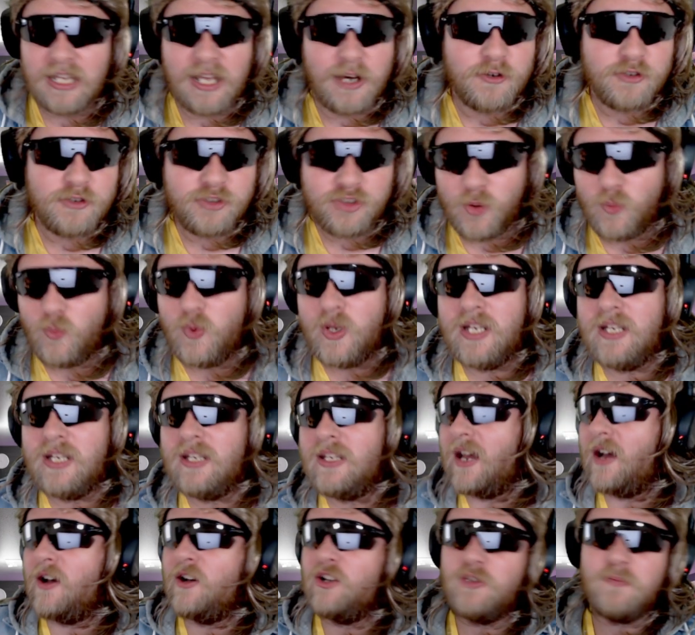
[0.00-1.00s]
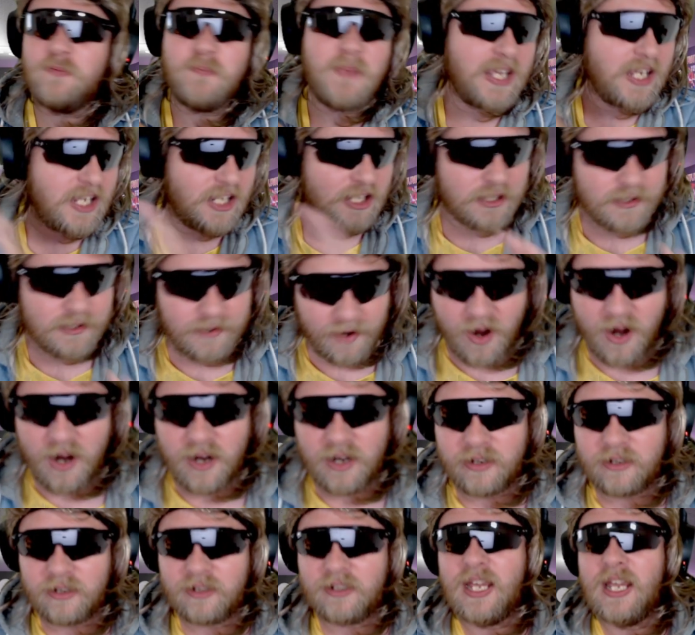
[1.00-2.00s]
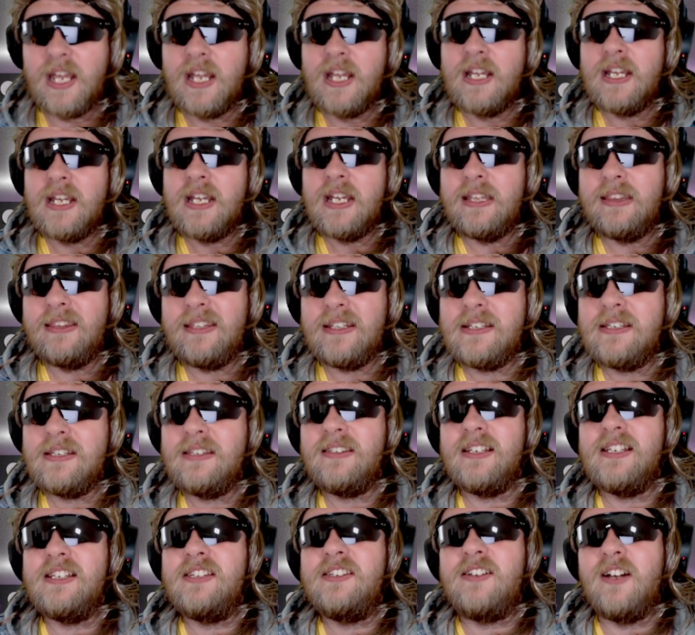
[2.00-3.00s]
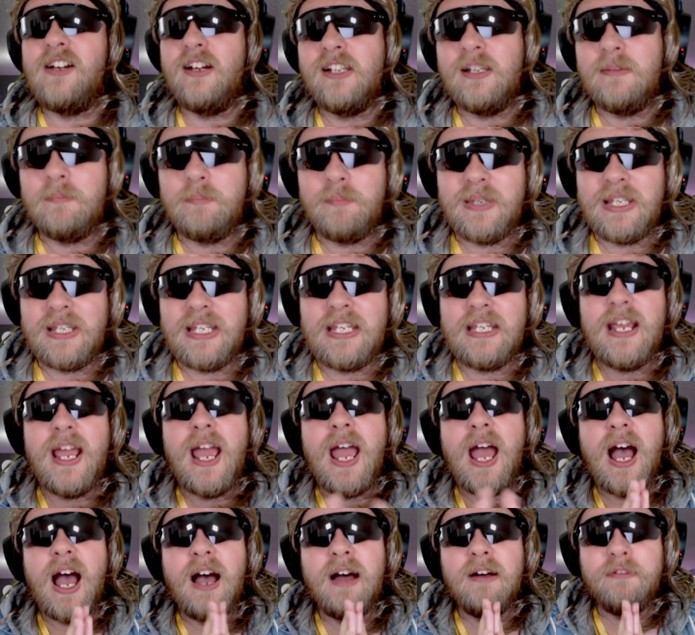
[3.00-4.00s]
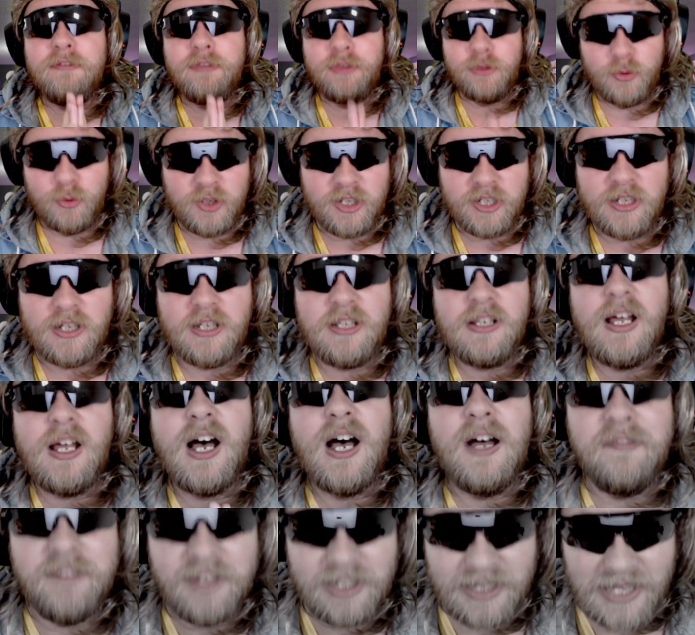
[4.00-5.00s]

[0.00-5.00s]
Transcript: Close the windows. Make it dark. This is gonna be a thrill of a